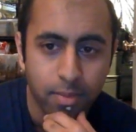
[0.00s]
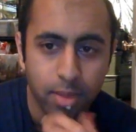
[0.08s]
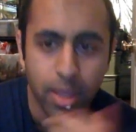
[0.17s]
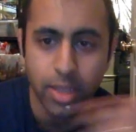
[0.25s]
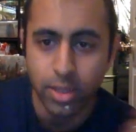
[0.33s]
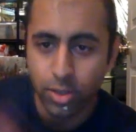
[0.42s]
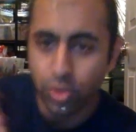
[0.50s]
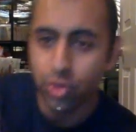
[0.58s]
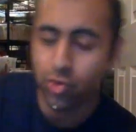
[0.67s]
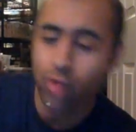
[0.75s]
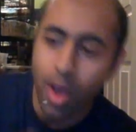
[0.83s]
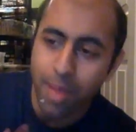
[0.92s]
Like you
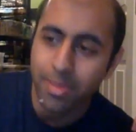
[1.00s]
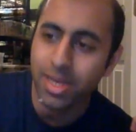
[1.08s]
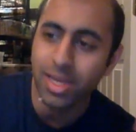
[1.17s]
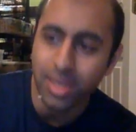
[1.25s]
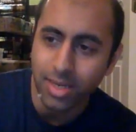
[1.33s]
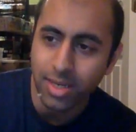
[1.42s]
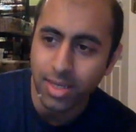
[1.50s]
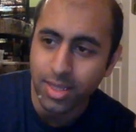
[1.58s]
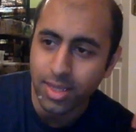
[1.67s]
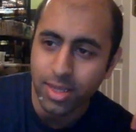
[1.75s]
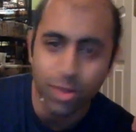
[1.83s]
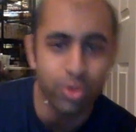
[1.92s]
strum and it
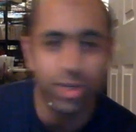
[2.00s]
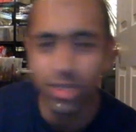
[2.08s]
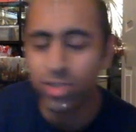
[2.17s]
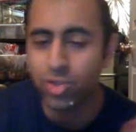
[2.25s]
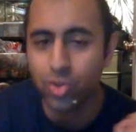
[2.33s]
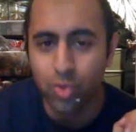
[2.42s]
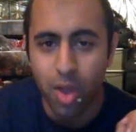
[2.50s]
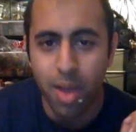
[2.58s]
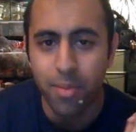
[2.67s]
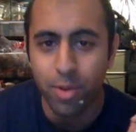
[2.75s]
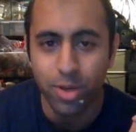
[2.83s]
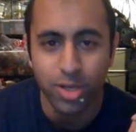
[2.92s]
either doesn't
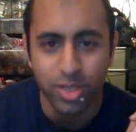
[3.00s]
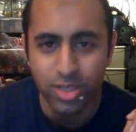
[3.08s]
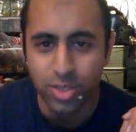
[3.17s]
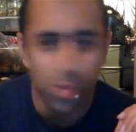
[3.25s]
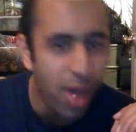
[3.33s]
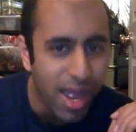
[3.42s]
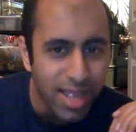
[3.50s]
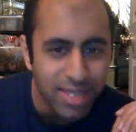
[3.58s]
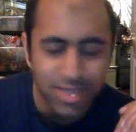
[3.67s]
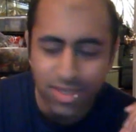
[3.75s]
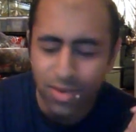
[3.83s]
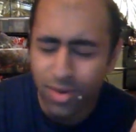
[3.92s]
strum or does
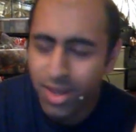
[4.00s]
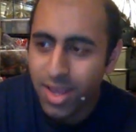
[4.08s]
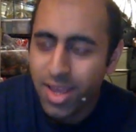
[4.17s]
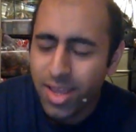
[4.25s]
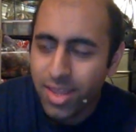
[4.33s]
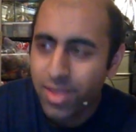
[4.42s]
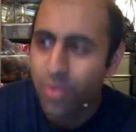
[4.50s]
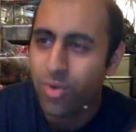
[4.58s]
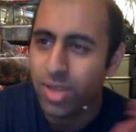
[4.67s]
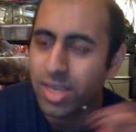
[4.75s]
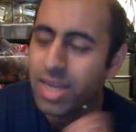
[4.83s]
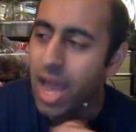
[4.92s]
twice, so they're
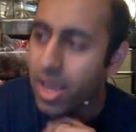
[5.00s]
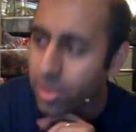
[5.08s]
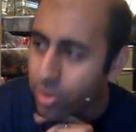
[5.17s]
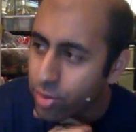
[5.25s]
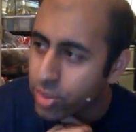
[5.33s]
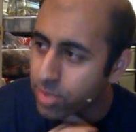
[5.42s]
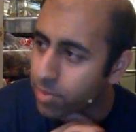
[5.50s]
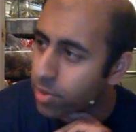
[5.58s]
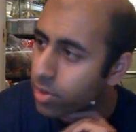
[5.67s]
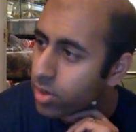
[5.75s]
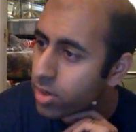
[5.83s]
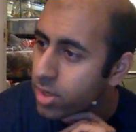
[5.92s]
really not
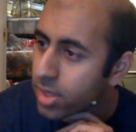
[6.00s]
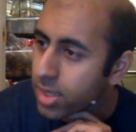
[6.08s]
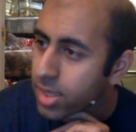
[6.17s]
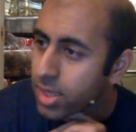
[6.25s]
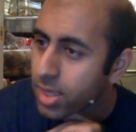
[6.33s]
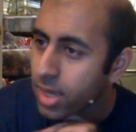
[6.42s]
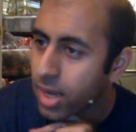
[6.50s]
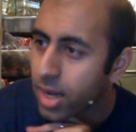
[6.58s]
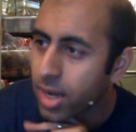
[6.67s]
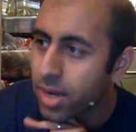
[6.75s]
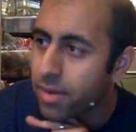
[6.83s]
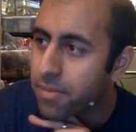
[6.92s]
usable
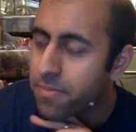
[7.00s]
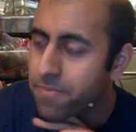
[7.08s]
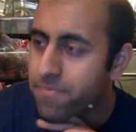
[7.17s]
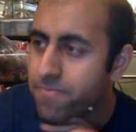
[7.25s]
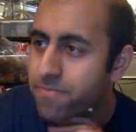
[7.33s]
um,